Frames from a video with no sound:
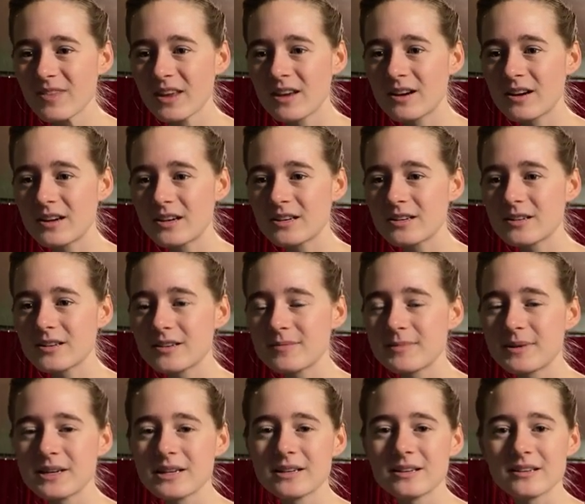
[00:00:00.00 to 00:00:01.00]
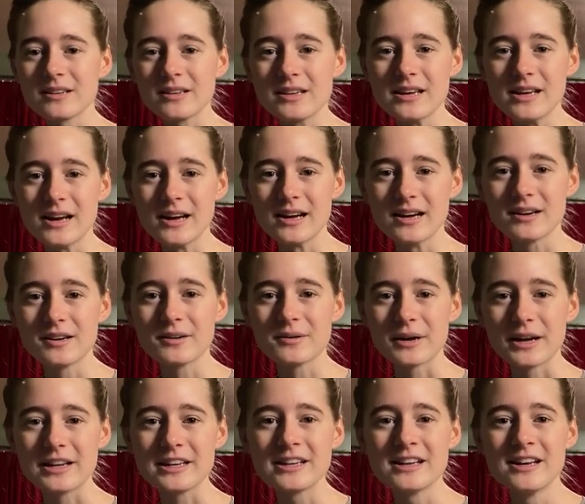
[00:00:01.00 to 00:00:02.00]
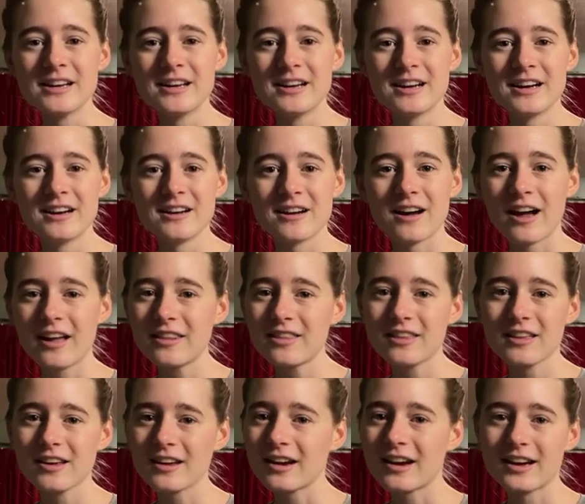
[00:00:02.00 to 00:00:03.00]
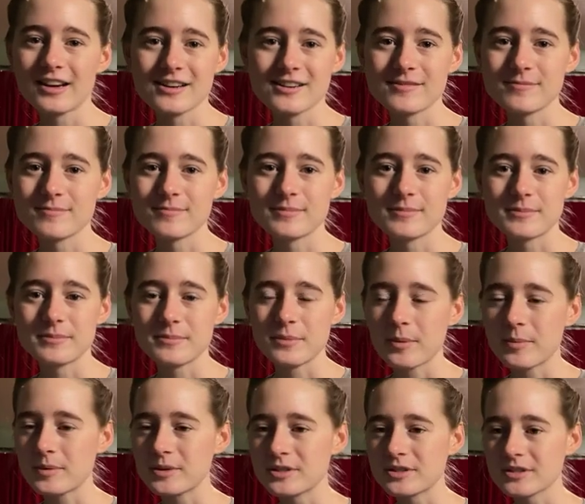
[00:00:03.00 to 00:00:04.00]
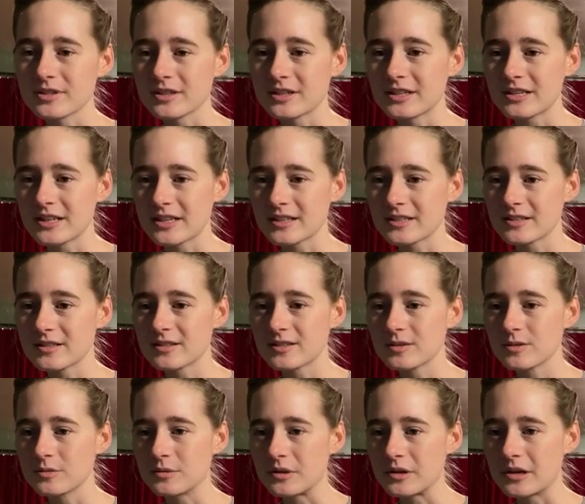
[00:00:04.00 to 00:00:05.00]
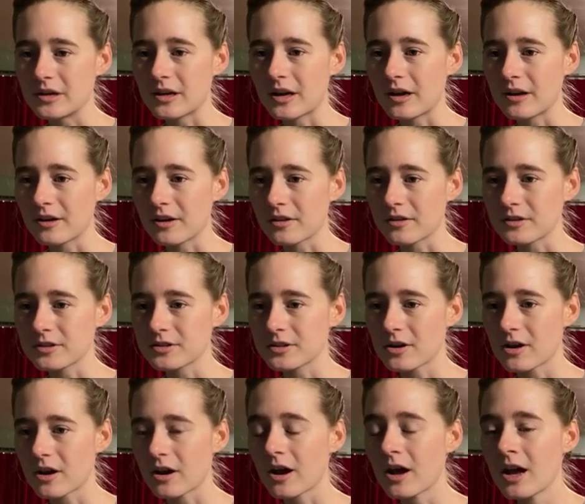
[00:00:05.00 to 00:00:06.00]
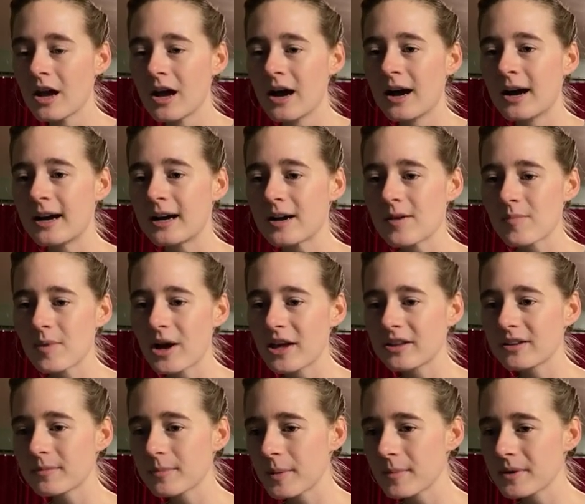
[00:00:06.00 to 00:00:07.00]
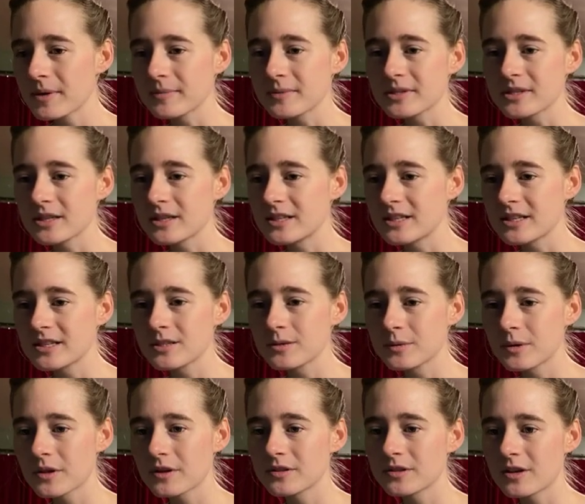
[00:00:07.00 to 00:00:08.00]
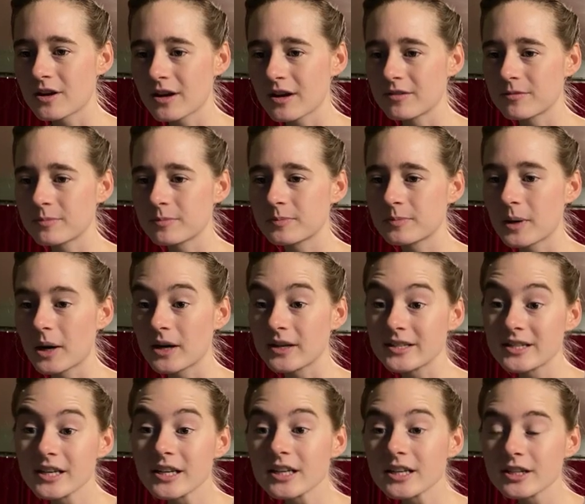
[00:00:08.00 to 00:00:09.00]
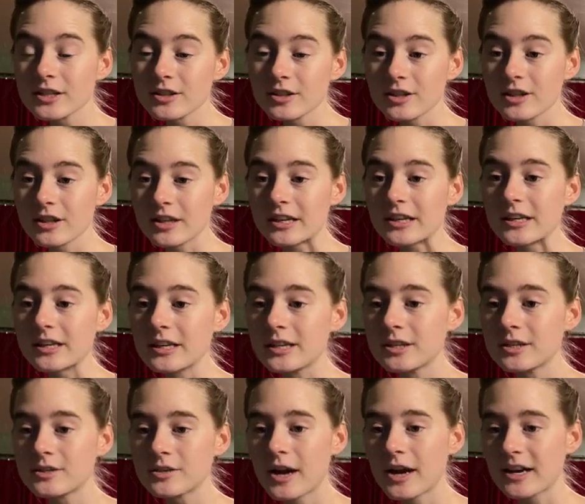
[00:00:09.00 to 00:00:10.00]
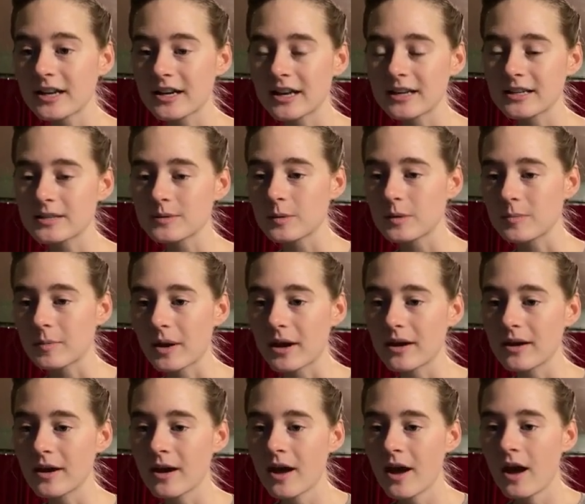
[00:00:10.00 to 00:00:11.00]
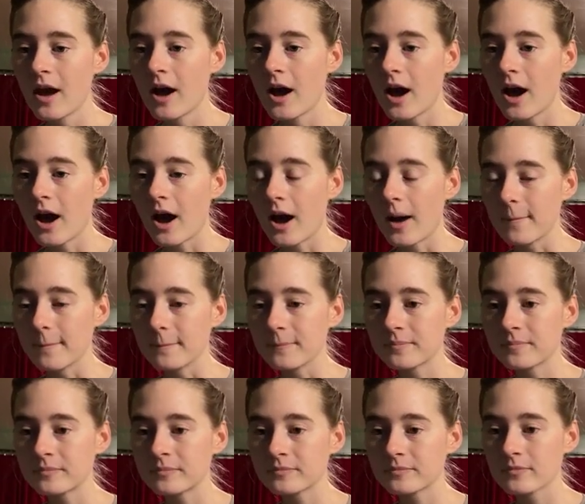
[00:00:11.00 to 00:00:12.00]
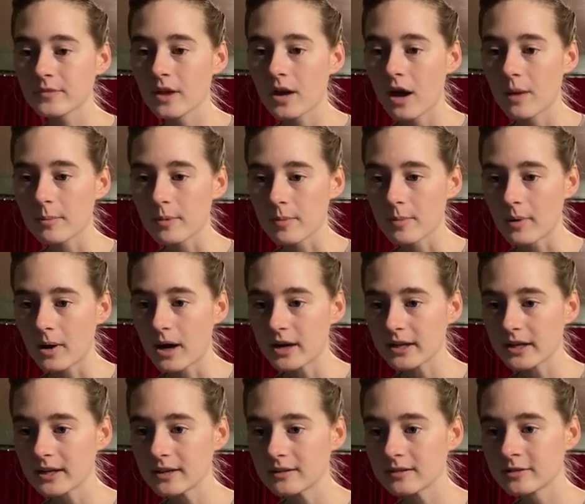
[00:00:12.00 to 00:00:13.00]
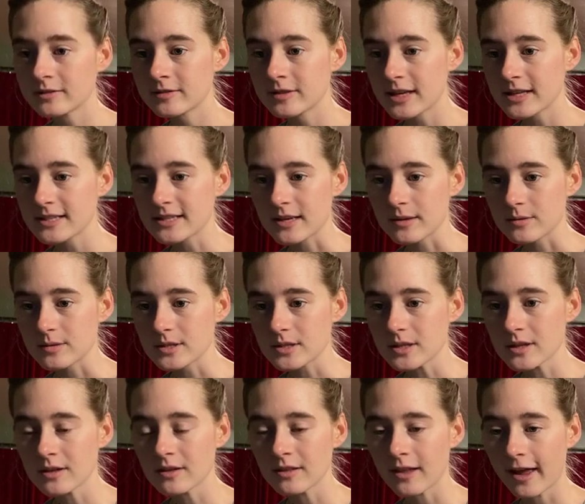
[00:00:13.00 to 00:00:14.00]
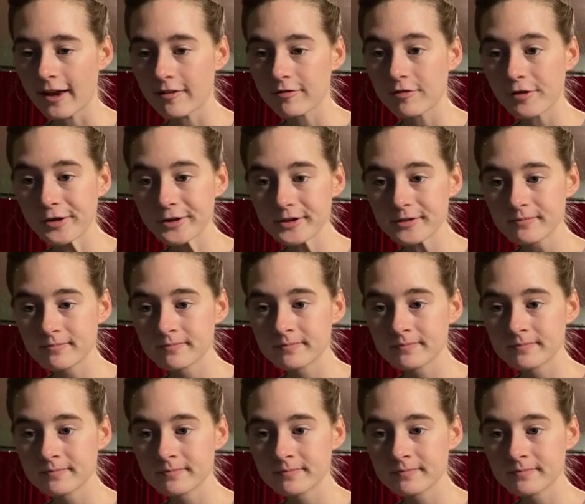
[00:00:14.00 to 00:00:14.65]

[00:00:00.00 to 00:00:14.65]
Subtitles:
Yeah, okay. I think I'm maybe just gonna dance to another song. I think maybe I'm just gonna dance to another song and particularly try to dance with my upper body. That sounds like fun.